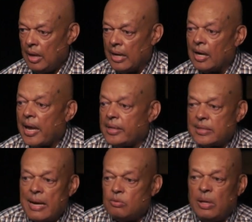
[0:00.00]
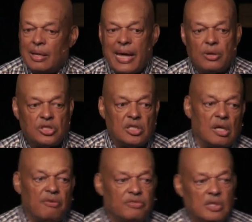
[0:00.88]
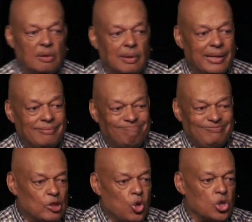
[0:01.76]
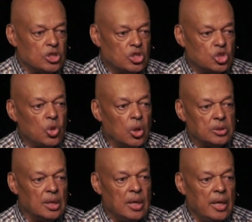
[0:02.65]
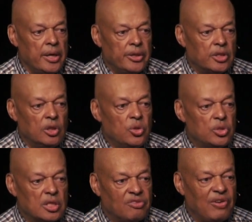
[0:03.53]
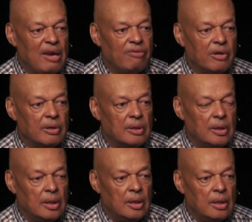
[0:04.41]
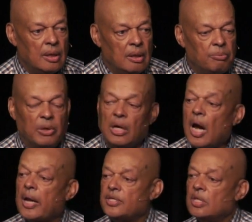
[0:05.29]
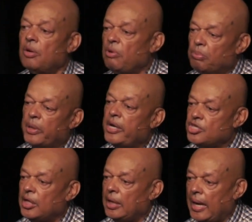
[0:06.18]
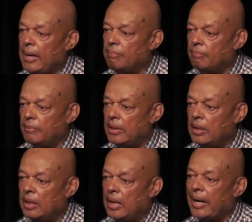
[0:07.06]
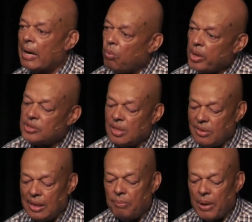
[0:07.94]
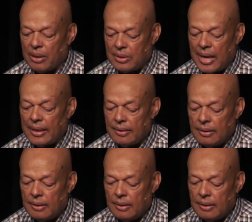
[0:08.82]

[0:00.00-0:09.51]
And a lot of times we allow stuff to cause the salt to lose its favor. But God is in the replenishing game. And I want us to think about that.